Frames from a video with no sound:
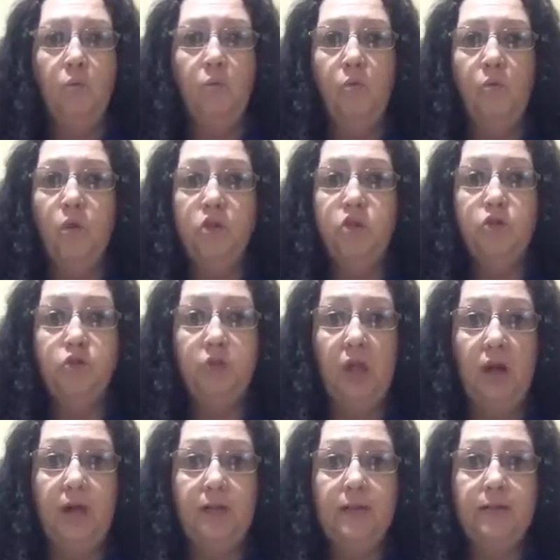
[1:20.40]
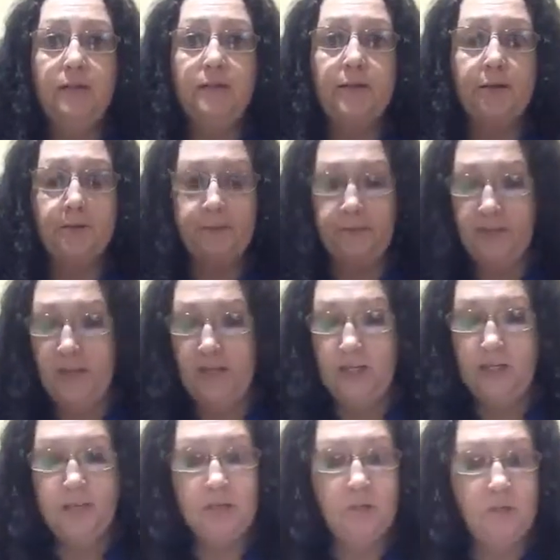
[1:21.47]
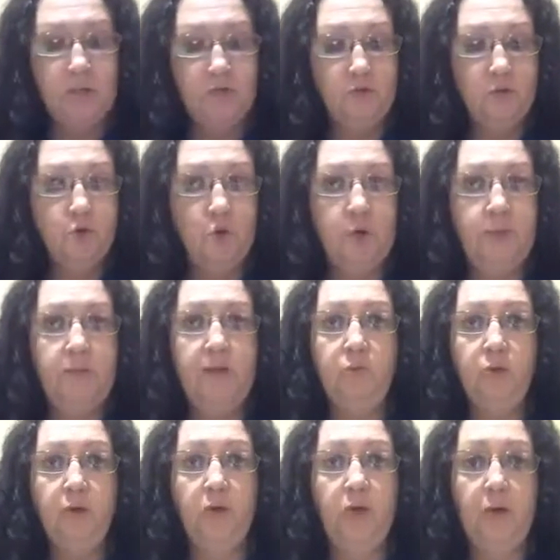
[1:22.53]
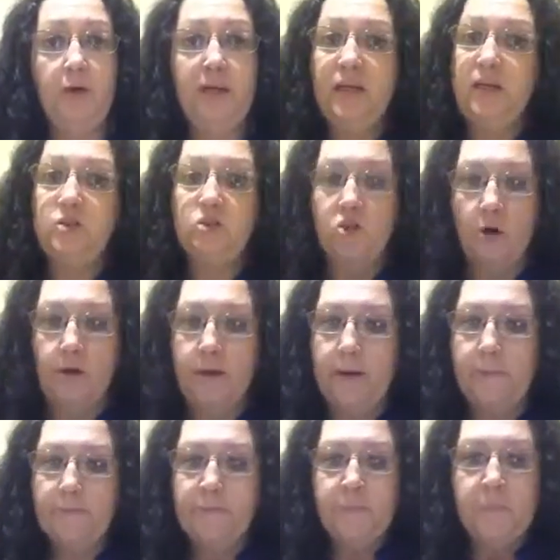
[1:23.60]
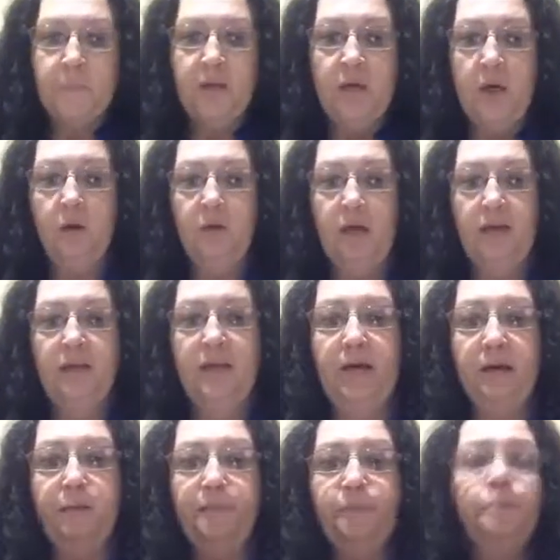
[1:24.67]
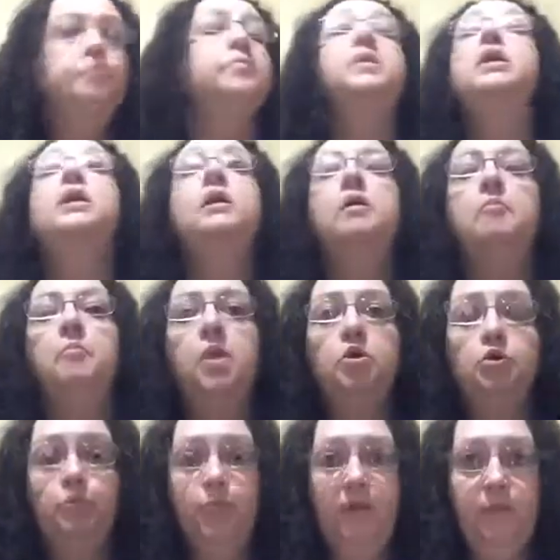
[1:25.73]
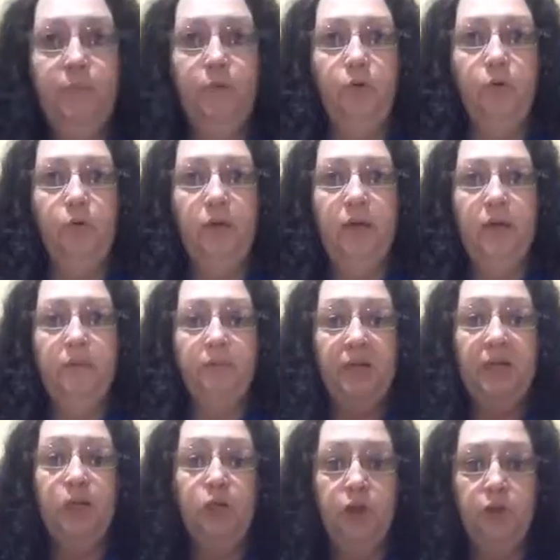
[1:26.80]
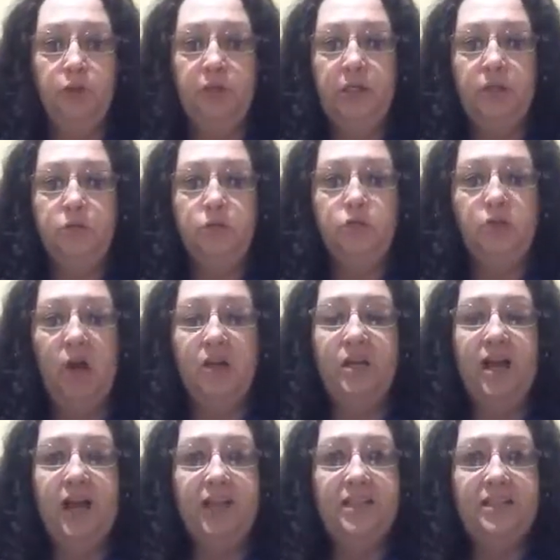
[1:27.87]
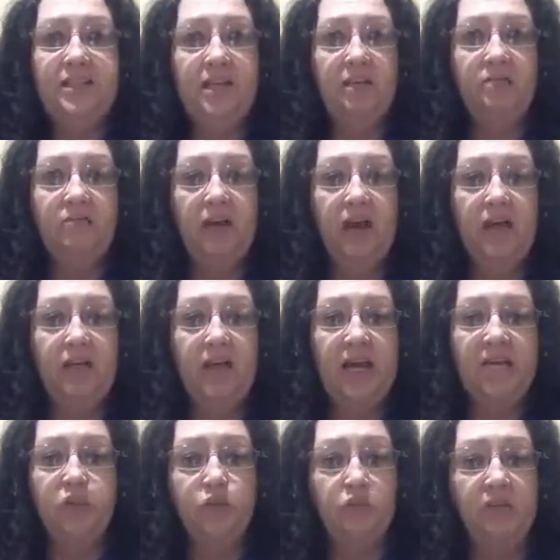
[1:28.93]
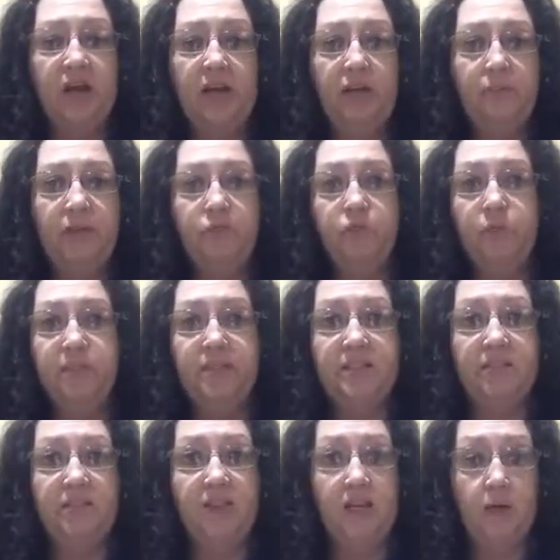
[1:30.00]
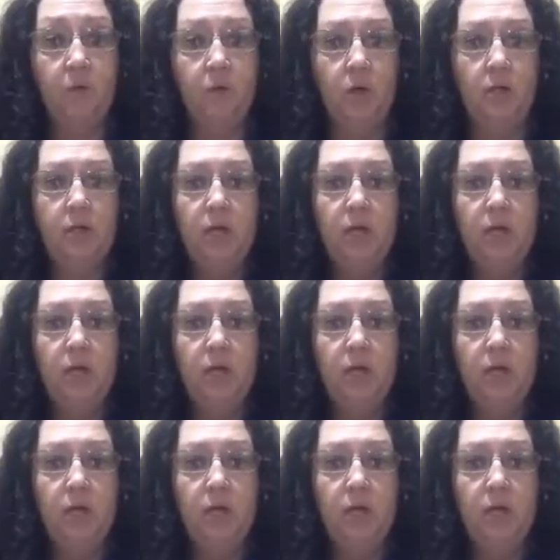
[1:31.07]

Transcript: what you'd like. So thank you so much for joining me. We're going to go ahead and get started. Okay, now, most people, and me included, do not know how to identify a natural vitamin from a synthetic one.